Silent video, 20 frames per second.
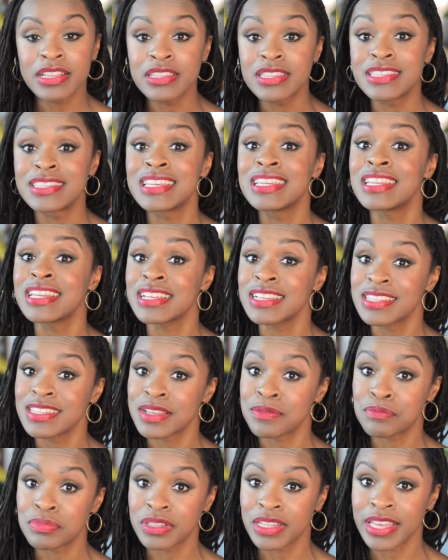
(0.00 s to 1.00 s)
sitting
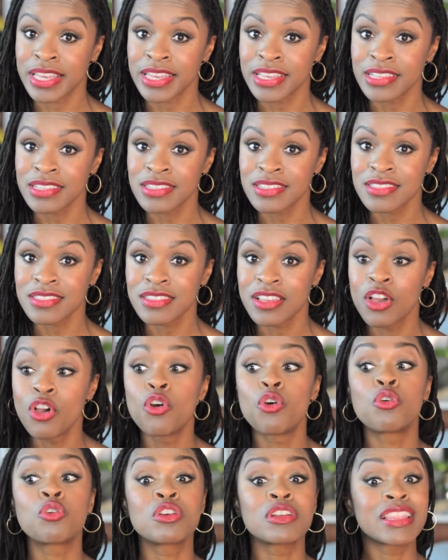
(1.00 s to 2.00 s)
someplace
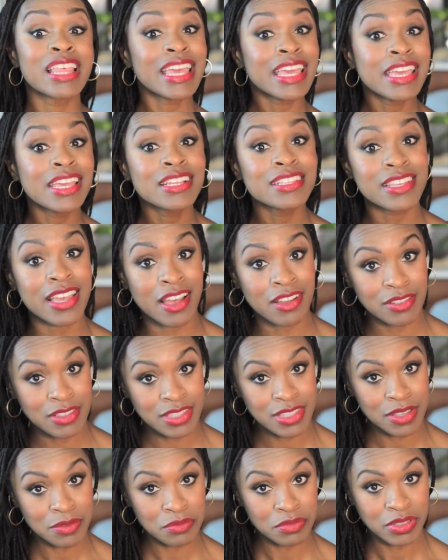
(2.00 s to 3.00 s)
or laying down
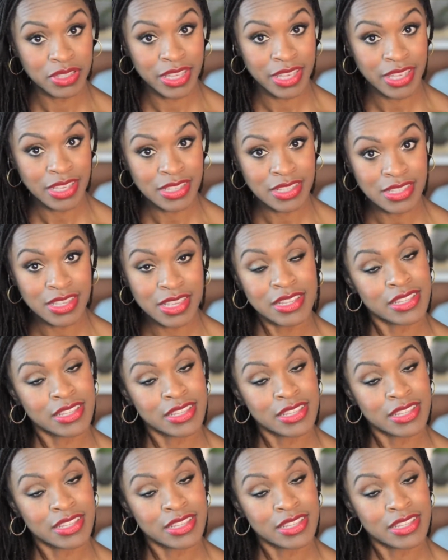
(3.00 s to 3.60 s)
someplace.